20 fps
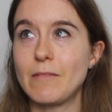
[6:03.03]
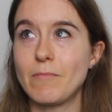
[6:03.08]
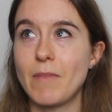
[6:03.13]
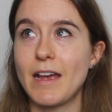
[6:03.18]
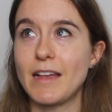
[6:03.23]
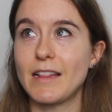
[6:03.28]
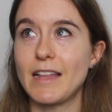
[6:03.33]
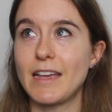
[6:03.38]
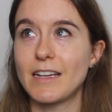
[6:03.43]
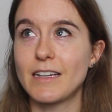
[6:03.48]

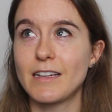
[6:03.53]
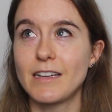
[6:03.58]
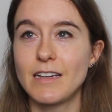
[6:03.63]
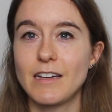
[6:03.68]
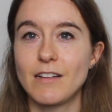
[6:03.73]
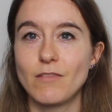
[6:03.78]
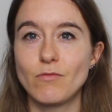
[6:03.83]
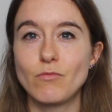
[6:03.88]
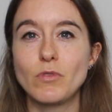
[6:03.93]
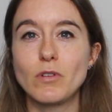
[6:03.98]
my like
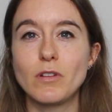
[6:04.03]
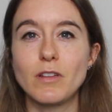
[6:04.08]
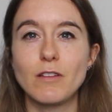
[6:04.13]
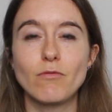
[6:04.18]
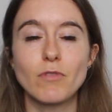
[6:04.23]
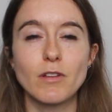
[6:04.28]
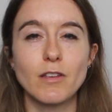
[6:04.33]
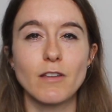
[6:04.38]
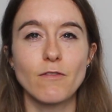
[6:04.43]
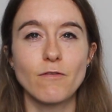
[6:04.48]

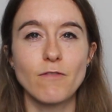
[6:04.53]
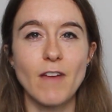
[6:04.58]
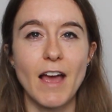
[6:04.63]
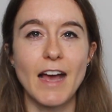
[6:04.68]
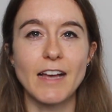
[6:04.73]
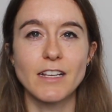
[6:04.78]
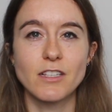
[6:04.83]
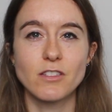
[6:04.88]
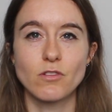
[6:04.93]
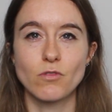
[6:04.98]
really
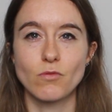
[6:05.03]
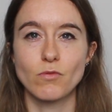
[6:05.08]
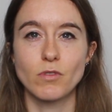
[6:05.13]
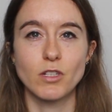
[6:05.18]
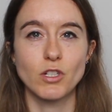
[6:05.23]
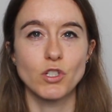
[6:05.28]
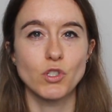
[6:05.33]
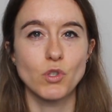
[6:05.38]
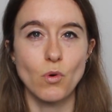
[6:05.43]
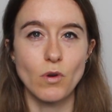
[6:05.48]
fast or
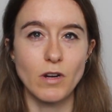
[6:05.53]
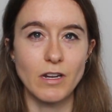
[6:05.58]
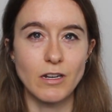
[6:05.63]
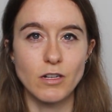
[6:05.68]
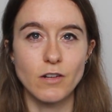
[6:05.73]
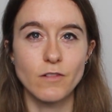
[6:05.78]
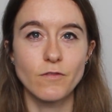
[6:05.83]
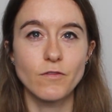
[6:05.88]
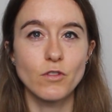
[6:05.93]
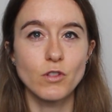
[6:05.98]
really short
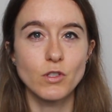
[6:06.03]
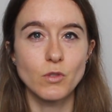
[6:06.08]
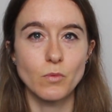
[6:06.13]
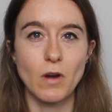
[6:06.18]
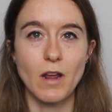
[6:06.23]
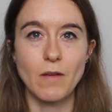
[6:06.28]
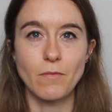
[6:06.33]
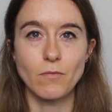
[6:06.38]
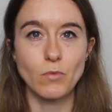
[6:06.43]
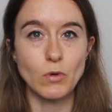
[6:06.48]
intervals
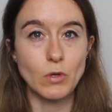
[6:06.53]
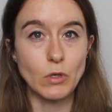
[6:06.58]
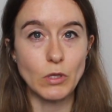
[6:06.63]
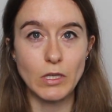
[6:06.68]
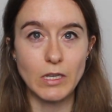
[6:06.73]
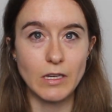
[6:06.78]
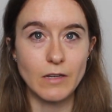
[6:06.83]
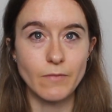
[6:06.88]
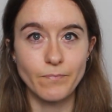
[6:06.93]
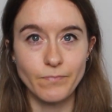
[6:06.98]
when I'm
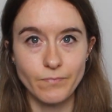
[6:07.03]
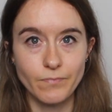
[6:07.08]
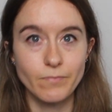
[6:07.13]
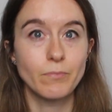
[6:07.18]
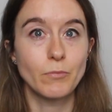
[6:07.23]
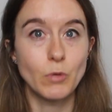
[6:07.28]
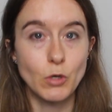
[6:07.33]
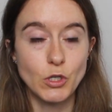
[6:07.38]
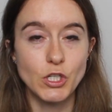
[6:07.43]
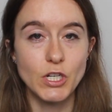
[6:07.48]
really
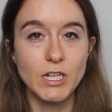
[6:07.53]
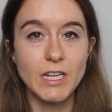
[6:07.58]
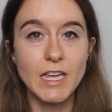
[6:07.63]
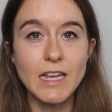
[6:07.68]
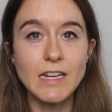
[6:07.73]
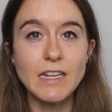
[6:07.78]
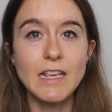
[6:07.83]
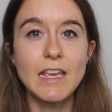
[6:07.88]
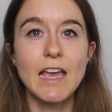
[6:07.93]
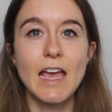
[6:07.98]
pushing
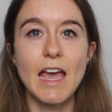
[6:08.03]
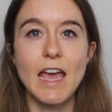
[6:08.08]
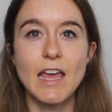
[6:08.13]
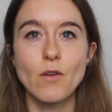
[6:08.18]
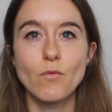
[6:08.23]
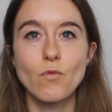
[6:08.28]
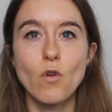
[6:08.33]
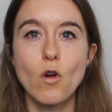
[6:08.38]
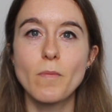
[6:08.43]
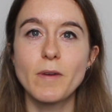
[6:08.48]
it, and
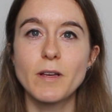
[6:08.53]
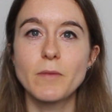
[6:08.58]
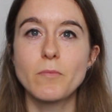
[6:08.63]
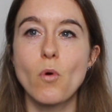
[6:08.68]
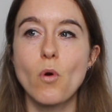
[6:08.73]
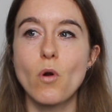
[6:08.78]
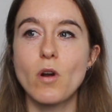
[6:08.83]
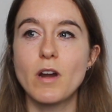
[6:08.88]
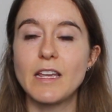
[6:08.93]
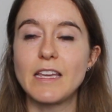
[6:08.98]
aerobic
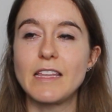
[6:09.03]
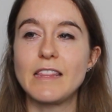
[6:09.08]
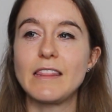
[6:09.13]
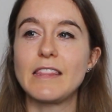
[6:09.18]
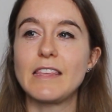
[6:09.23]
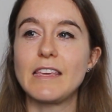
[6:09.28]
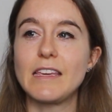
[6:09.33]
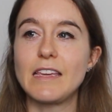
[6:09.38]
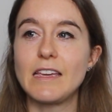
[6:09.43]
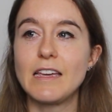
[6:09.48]
more in
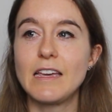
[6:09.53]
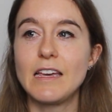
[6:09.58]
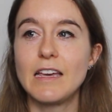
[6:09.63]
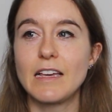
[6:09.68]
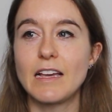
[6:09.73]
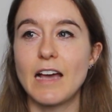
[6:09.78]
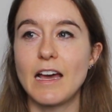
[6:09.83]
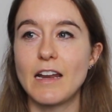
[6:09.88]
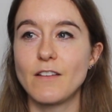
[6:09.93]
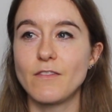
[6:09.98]
the
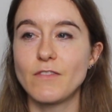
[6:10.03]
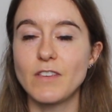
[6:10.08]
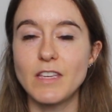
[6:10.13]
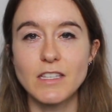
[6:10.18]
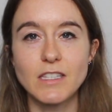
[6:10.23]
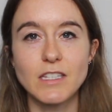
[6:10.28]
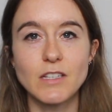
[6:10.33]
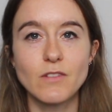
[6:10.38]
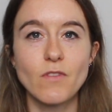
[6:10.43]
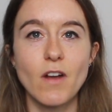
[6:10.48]
kind of
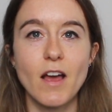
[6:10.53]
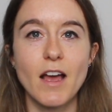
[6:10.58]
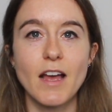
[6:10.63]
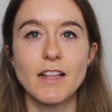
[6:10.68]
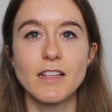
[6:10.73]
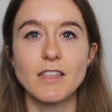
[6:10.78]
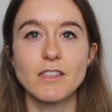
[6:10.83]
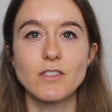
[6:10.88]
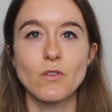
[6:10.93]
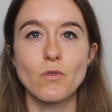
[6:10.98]
easy
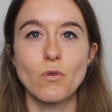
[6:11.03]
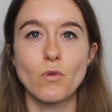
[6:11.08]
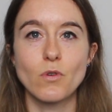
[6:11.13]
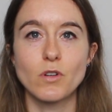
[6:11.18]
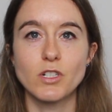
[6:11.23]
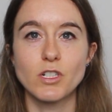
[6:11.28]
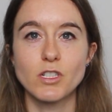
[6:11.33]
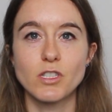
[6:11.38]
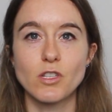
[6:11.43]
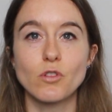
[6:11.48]
runs or
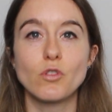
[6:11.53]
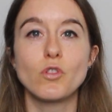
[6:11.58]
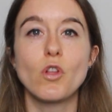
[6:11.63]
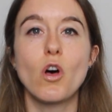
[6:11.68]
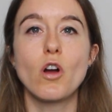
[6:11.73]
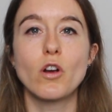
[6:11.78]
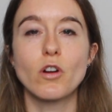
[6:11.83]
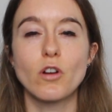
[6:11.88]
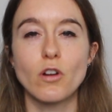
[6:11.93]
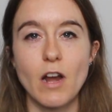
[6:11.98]
just the
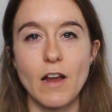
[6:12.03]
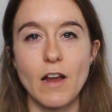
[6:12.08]
longer